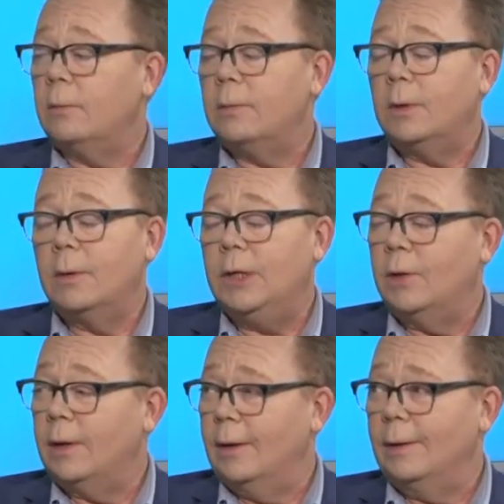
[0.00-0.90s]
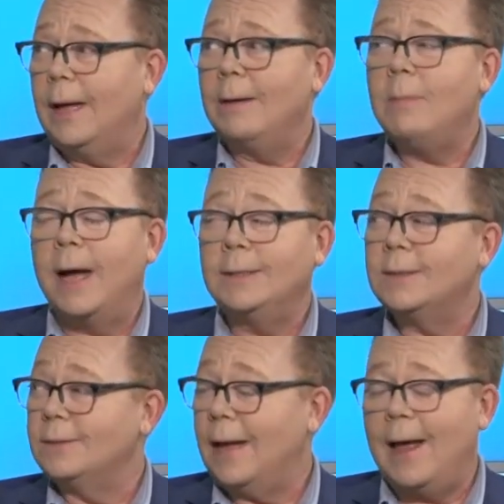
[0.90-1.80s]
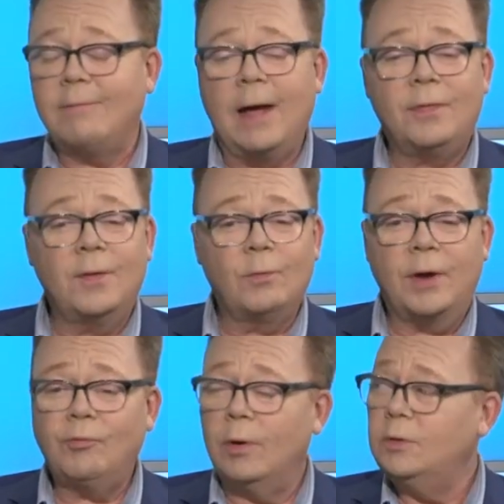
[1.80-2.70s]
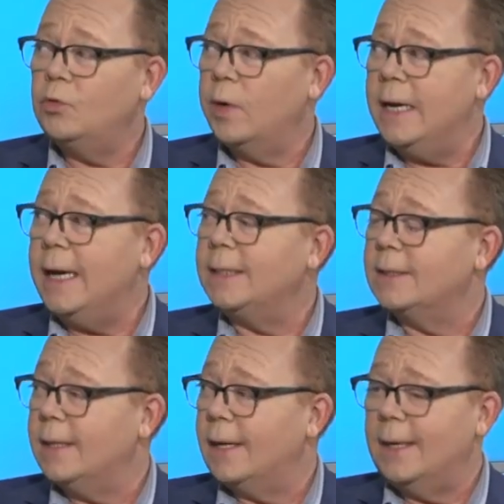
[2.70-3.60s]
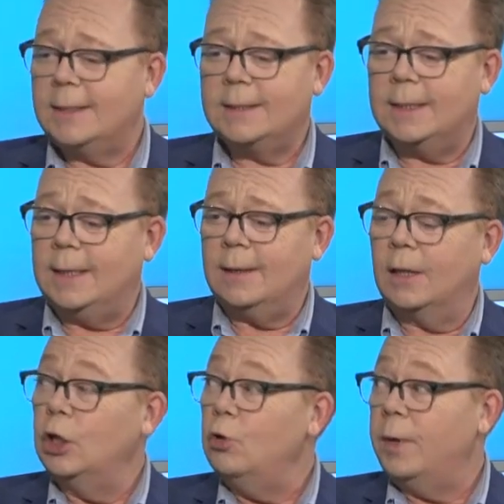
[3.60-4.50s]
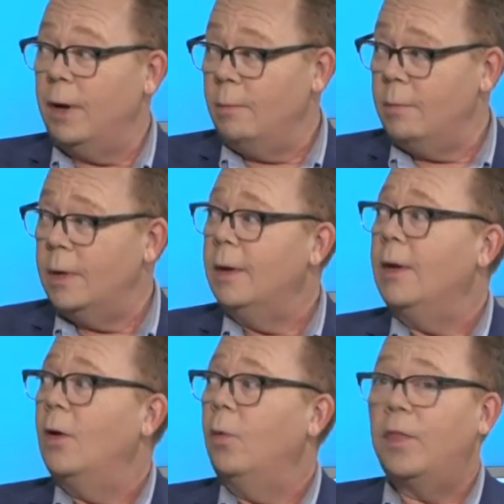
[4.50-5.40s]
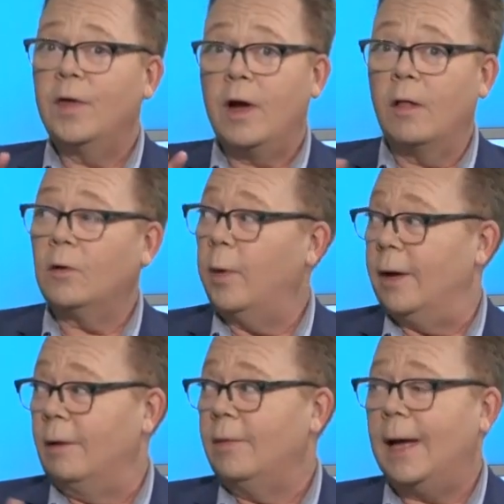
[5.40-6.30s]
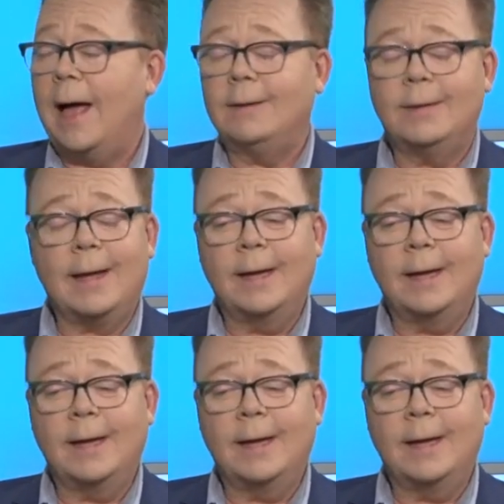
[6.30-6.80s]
Oh, retro. You mine's I've got the retro tree. It's the it's the aluminum with the color wheel. I, mm.